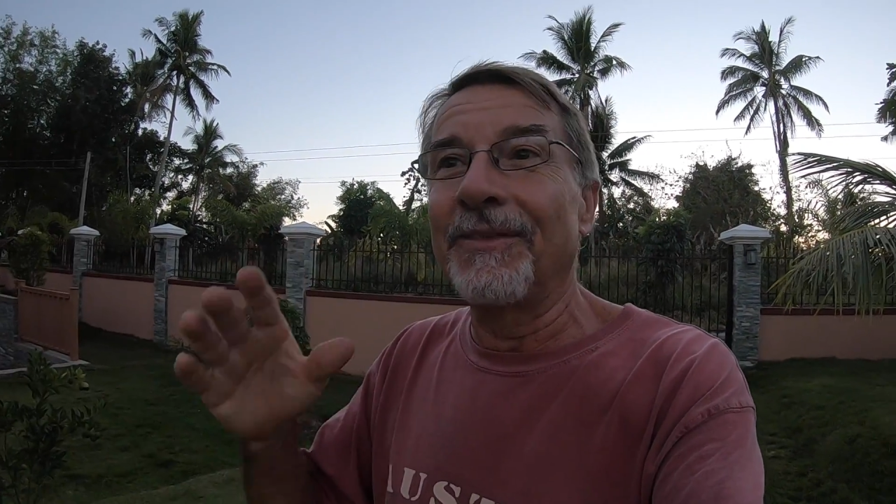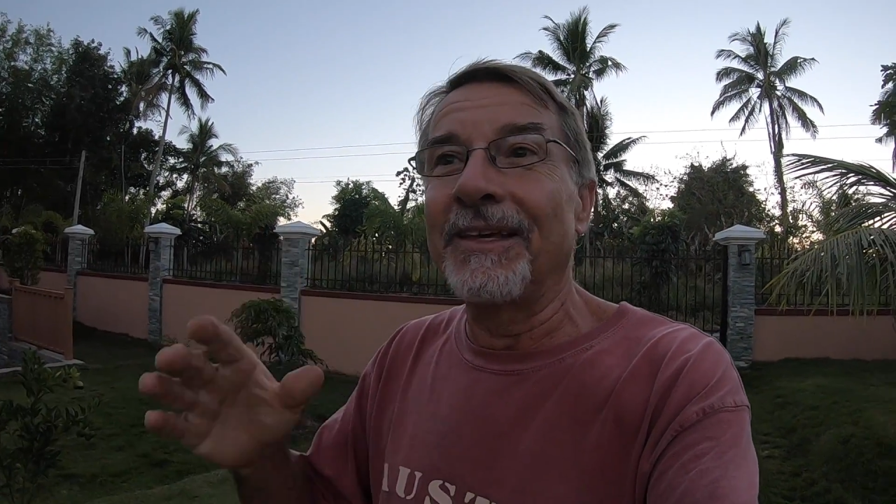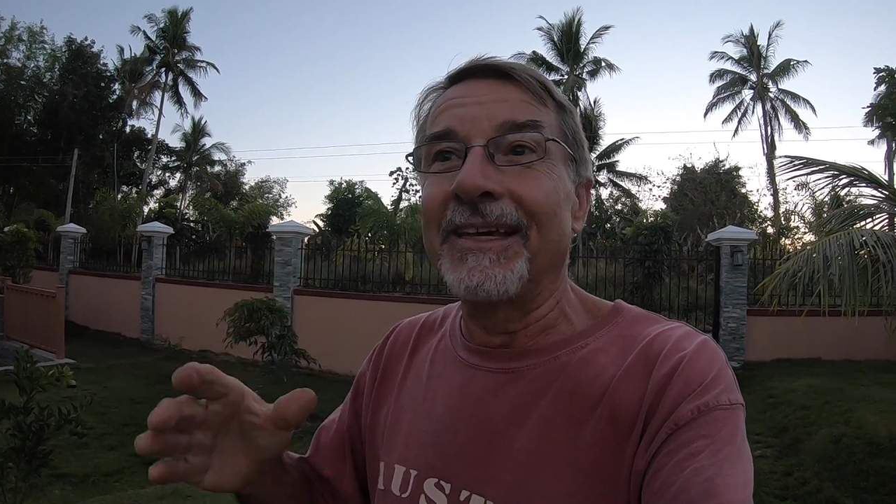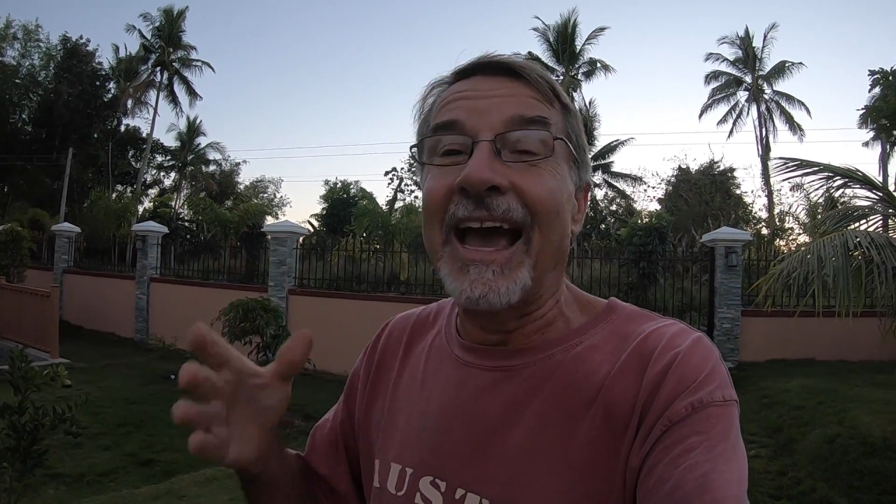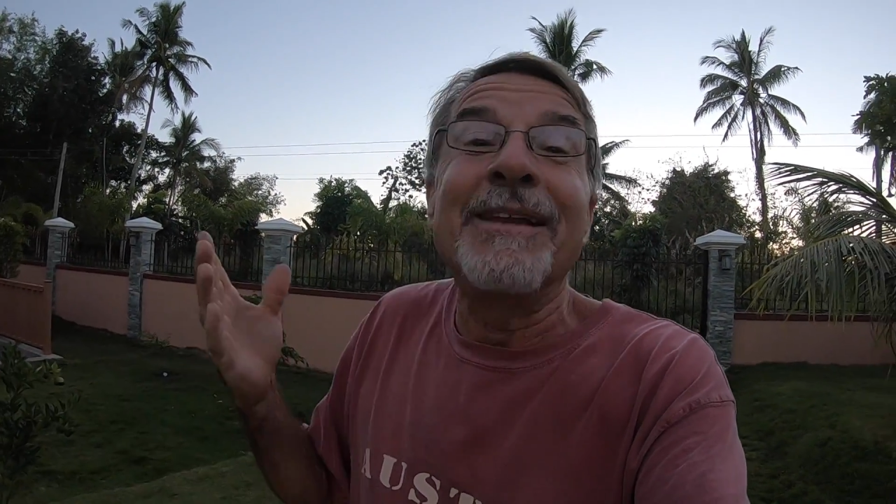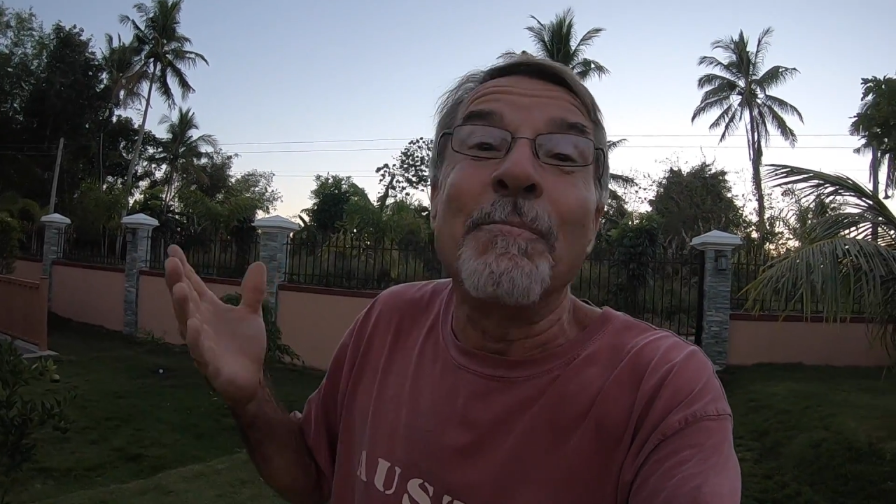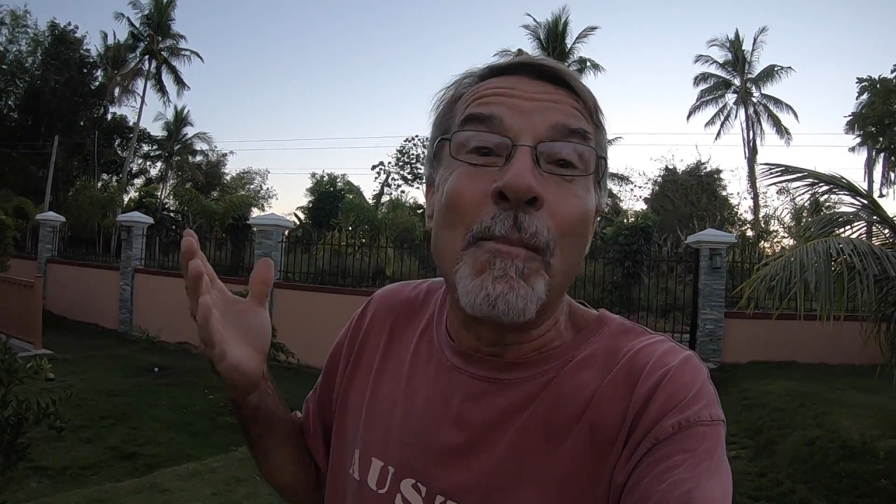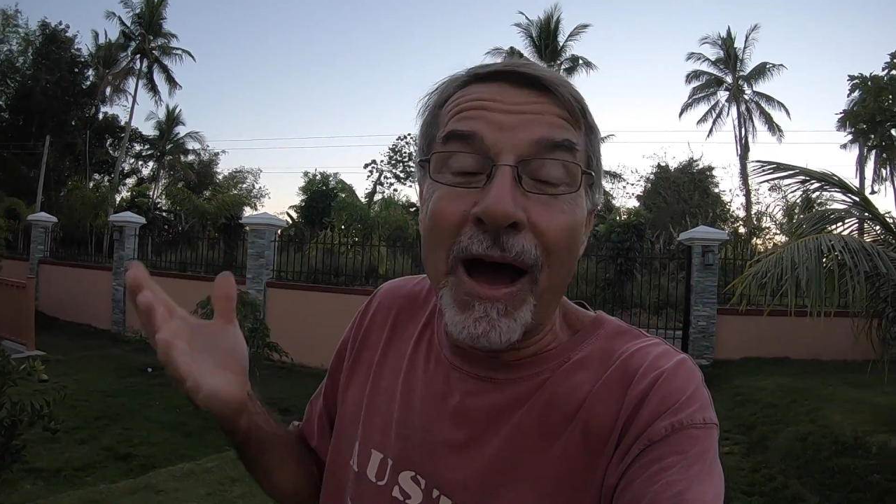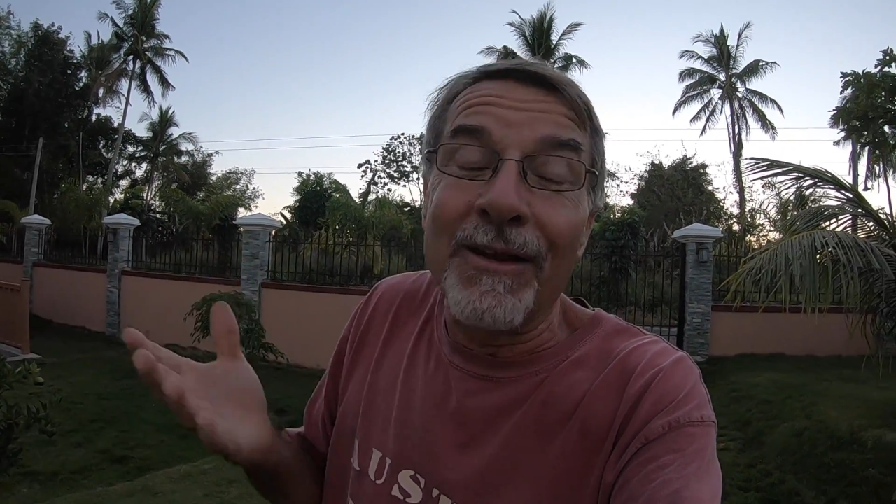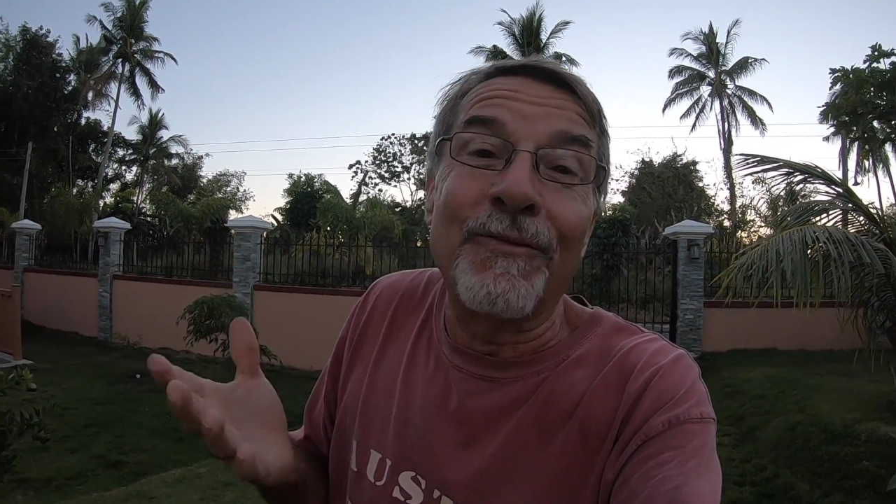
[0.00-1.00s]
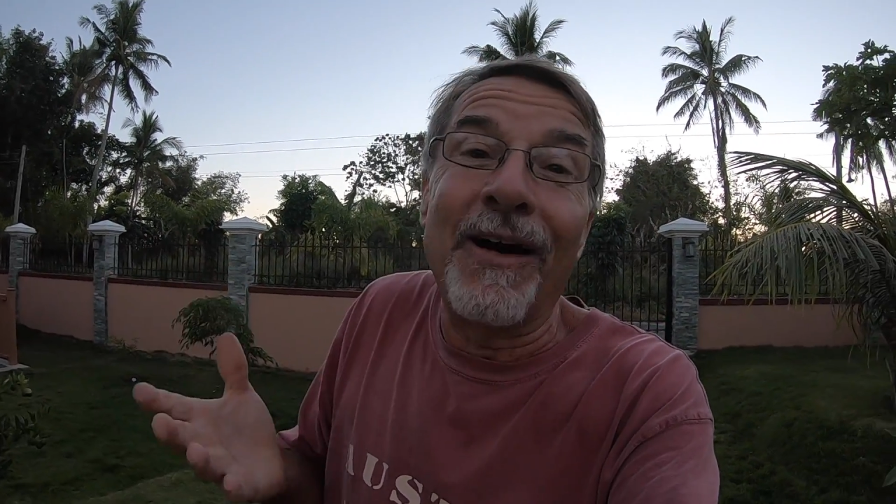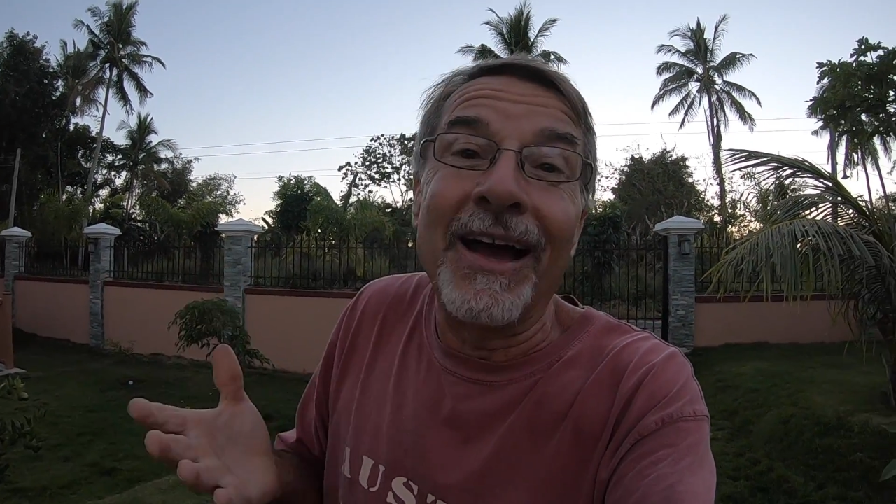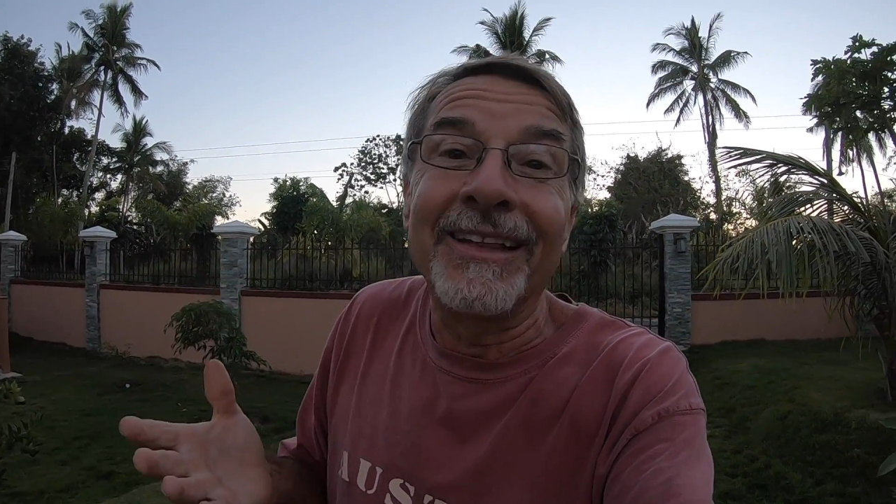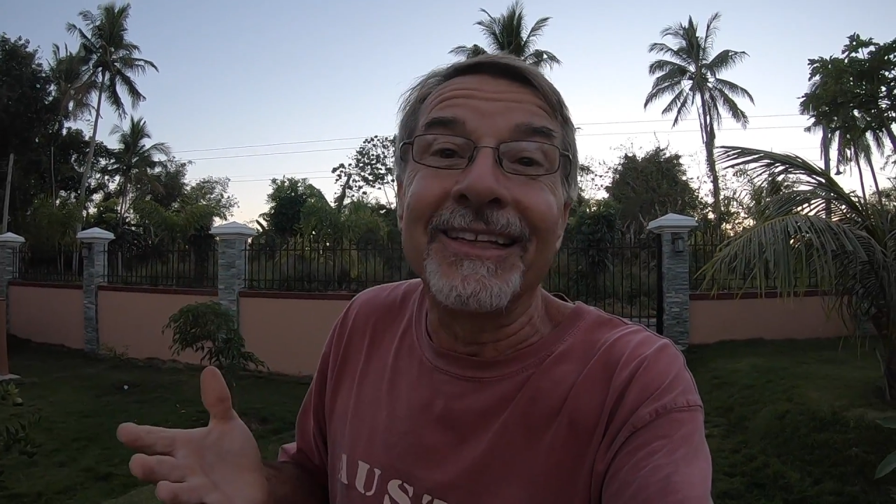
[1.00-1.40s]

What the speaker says: the. I had to modify.